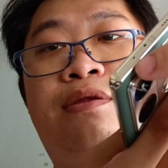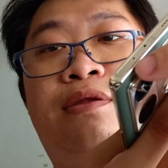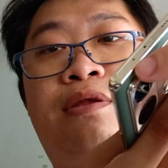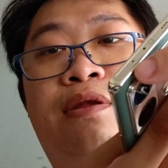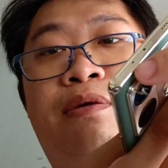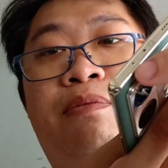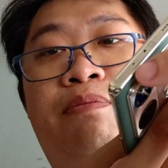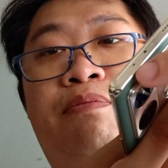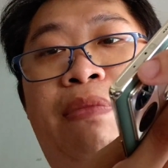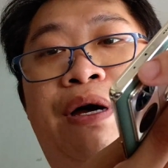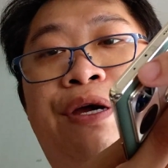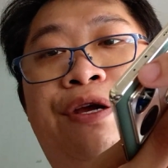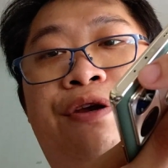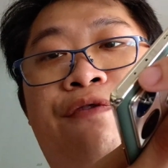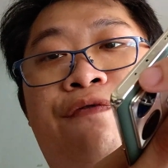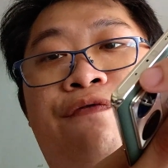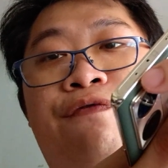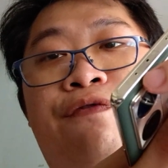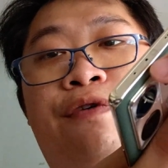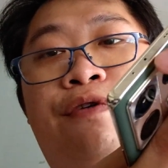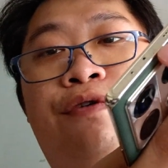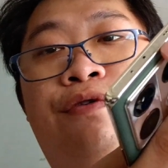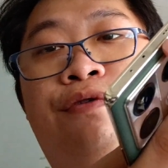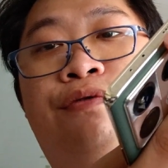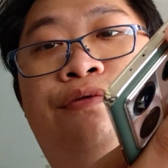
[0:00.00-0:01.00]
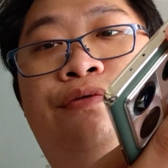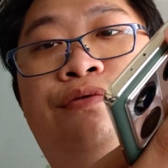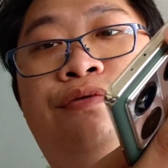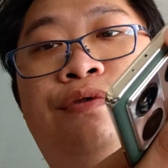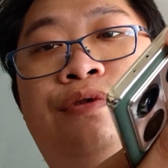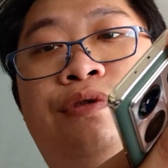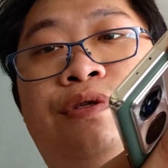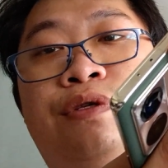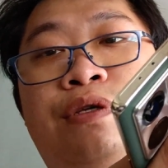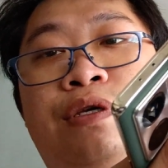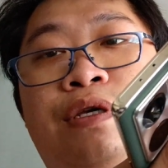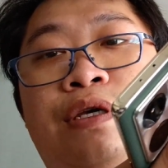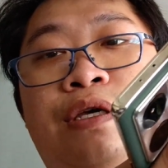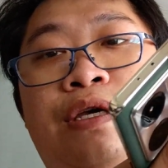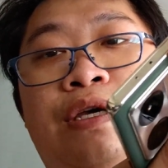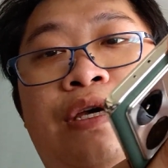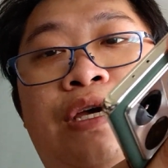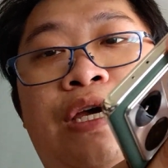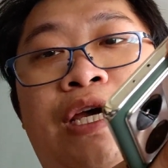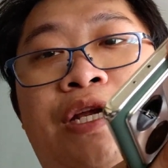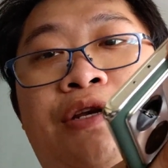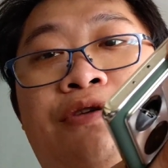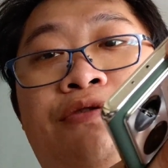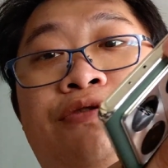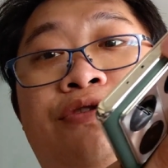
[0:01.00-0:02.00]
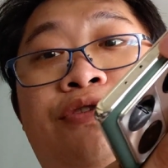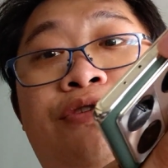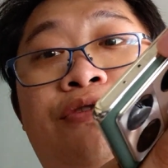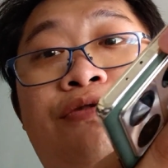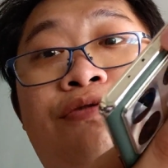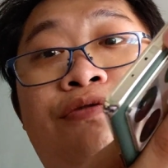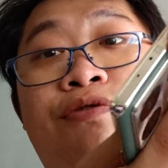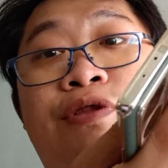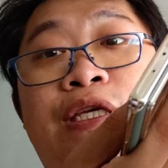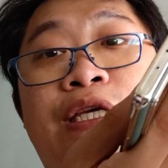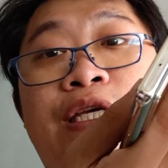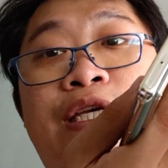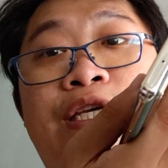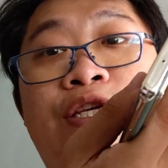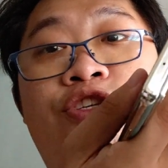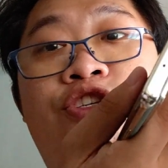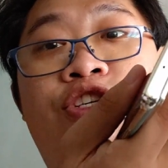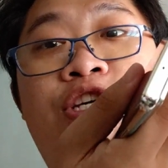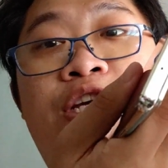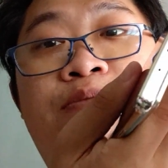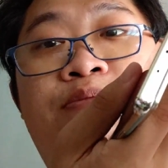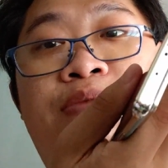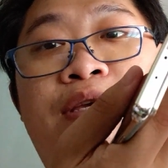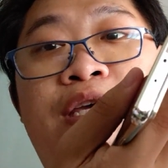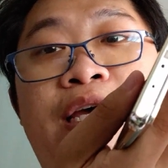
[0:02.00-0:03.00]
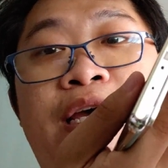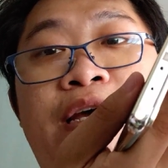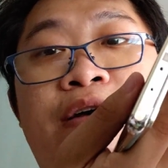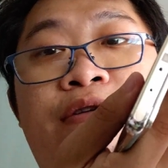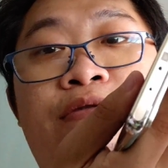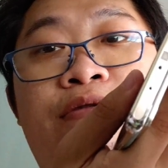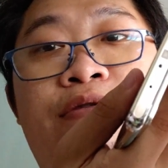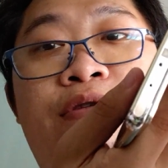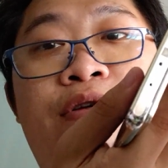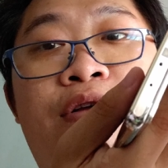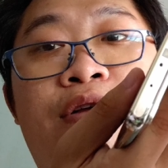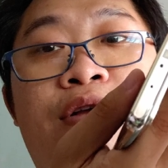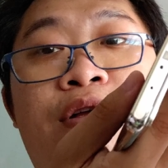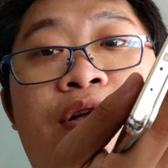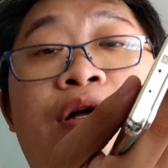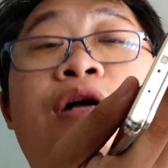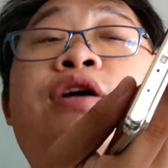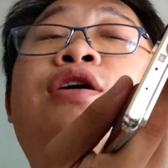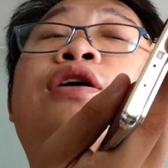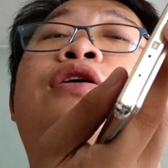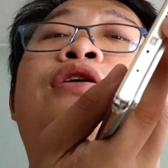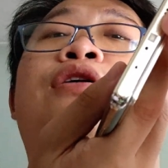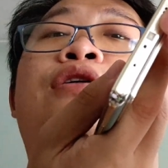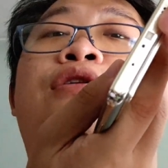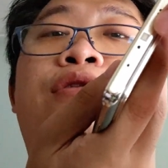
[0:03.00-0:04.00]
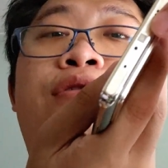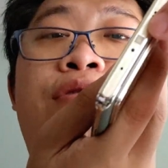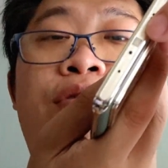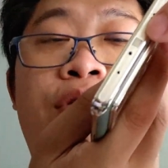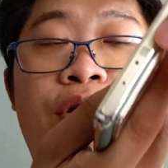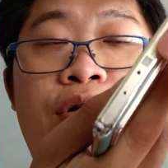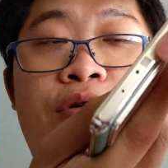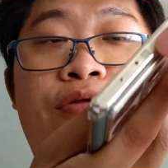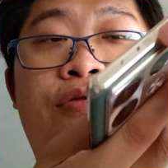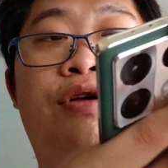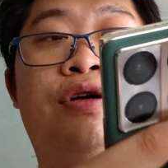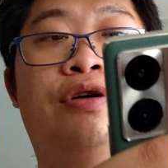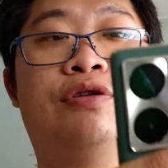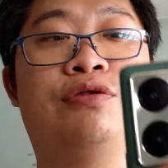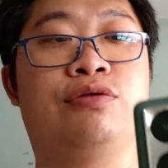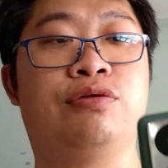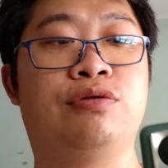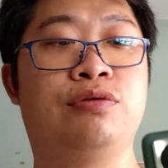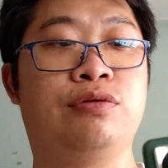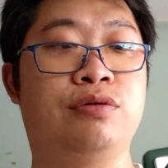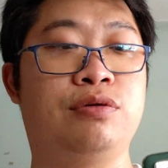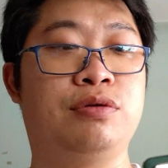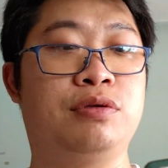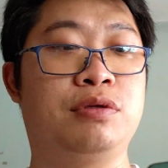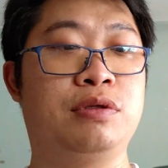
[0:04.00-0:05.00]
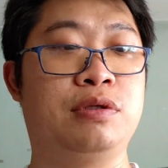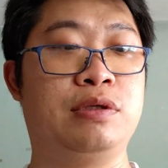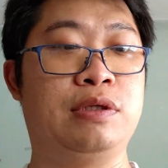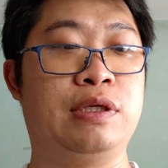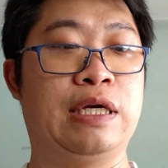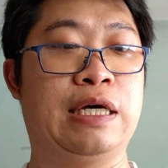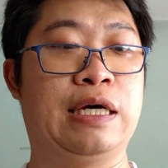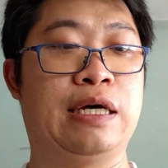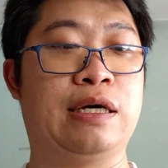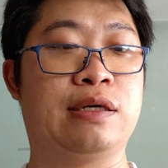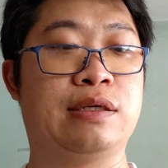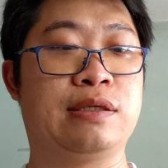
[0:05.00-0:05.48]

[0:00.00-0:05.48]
the microphone, and also the JBL logo. Yeah,